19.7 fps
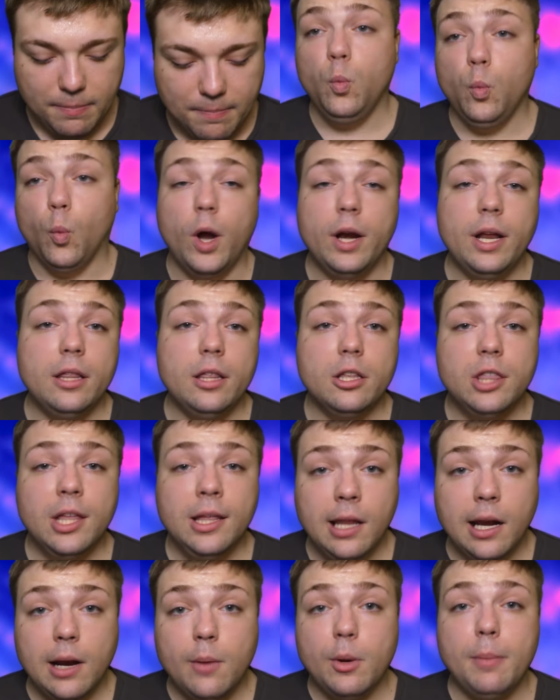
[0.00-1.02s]
One other thing
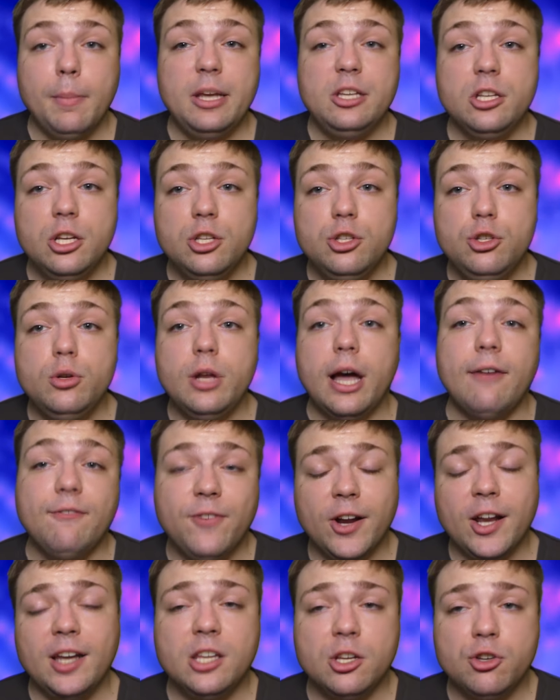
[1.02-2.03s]
that I want to mention is do not
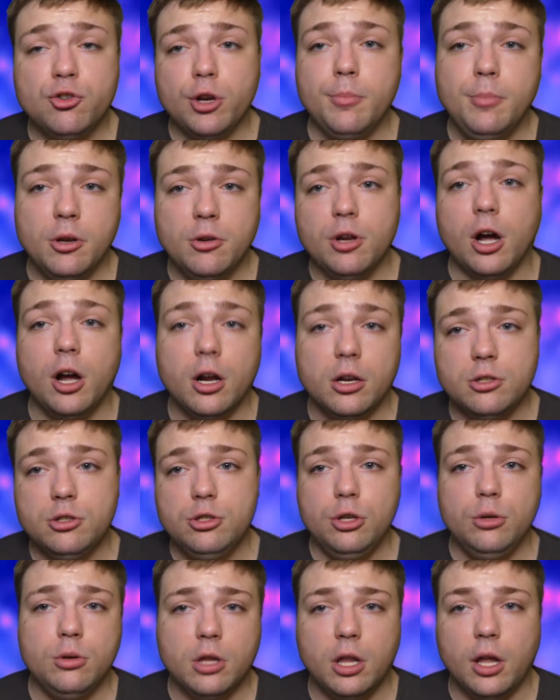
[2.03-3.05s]
forget to trim your dog's
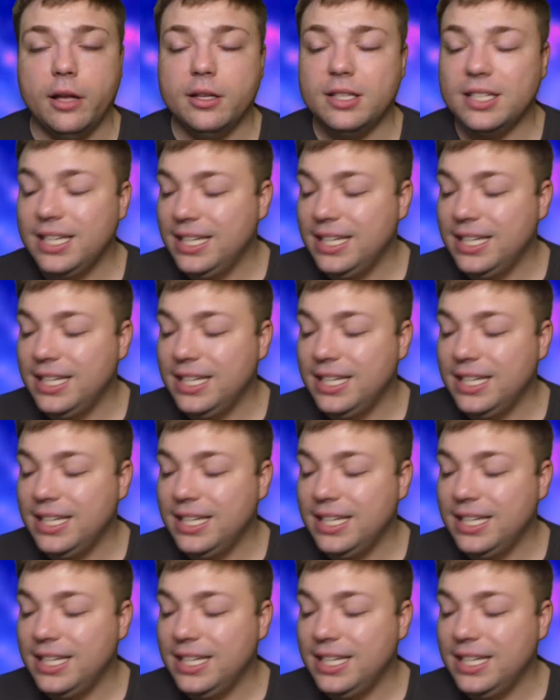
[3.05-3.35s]
dew claws.